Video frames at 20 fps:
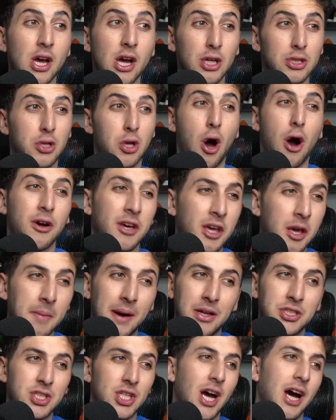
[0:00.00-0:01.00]
Talking
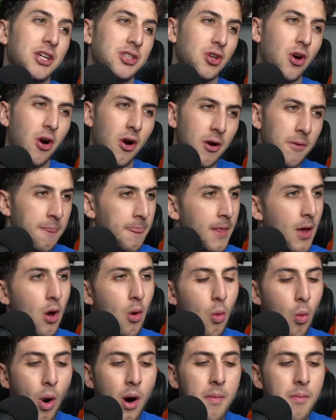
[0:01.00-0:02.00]
about Josh Hart,
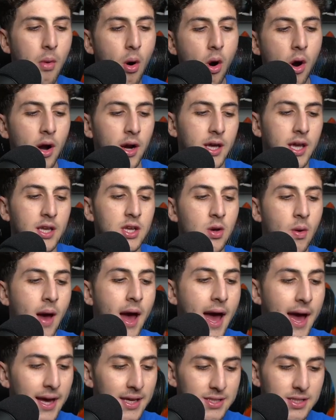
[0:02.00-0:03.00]
what more can you
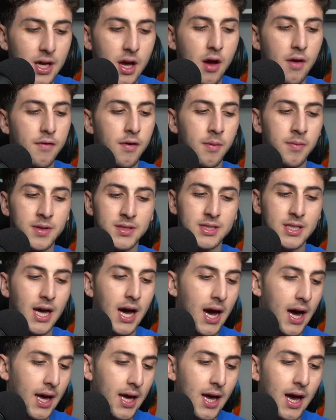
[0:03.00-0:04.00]
ask from this
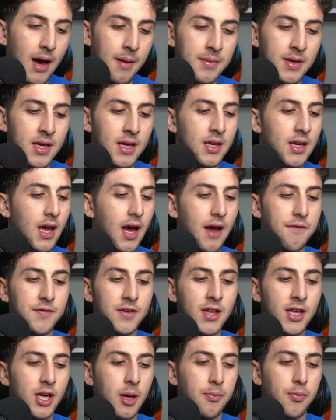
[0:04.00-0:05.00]
guy? I mean, I feel
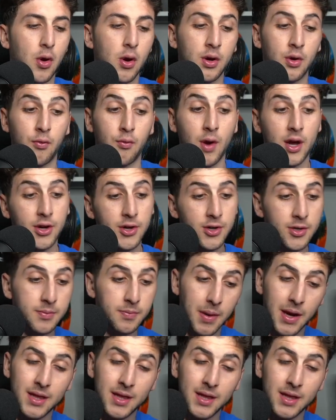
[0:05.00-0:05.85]
like a broken record